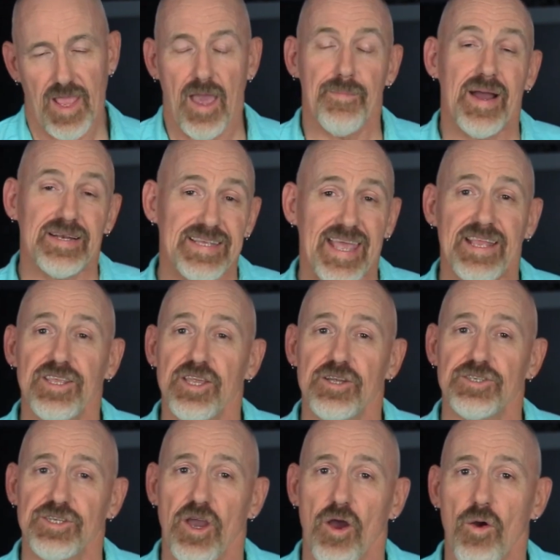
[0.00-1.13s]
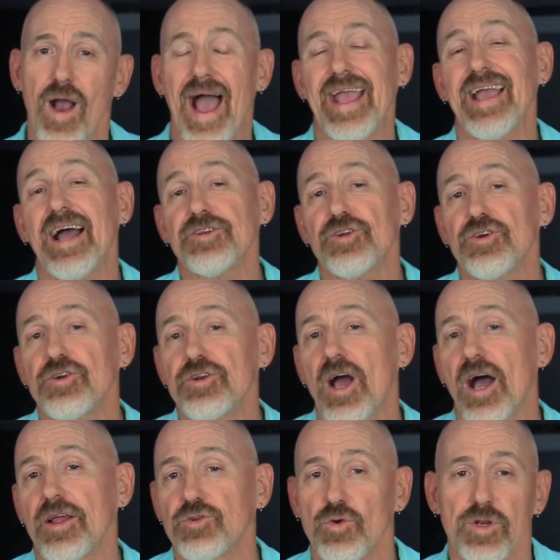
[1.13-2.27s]
About ten years ago, I got turned
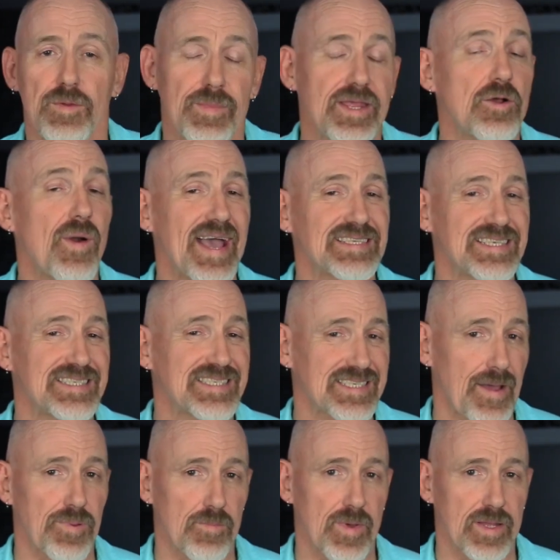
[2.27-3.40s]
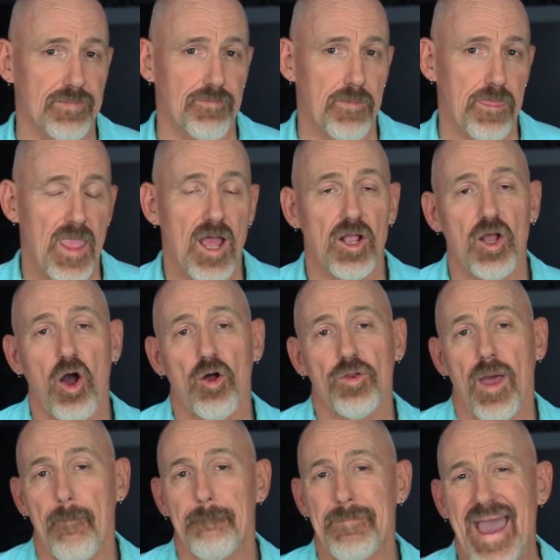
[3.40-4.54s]
on to an amino acid supplement
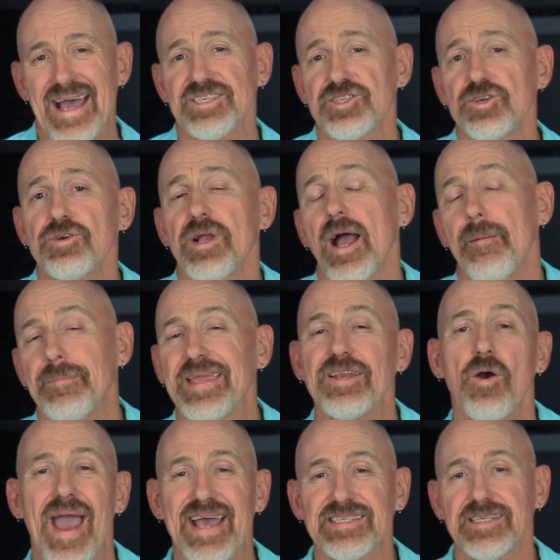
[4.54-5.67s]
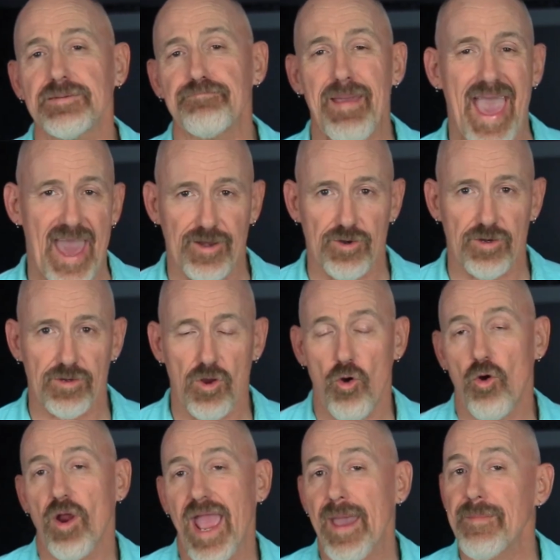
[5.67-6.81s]
called Master Amino Acid Pattern,
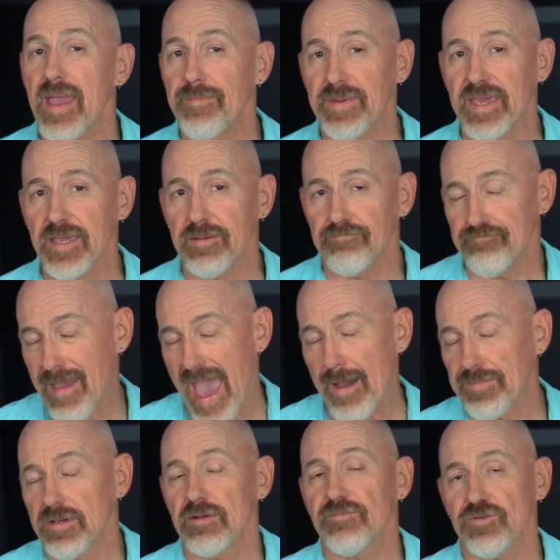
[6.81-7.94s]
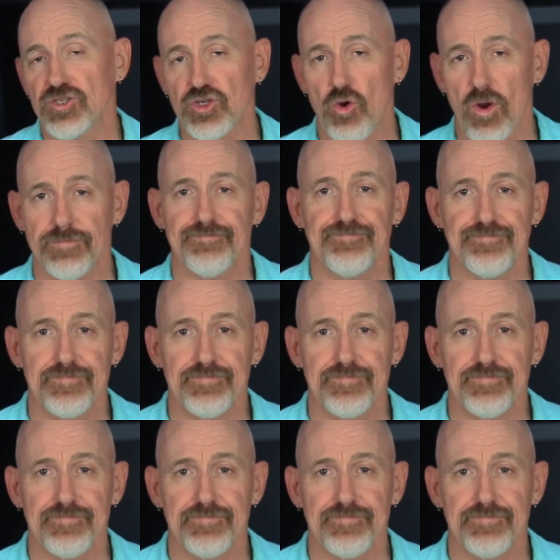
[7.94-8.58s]
or M A P, MAP for short.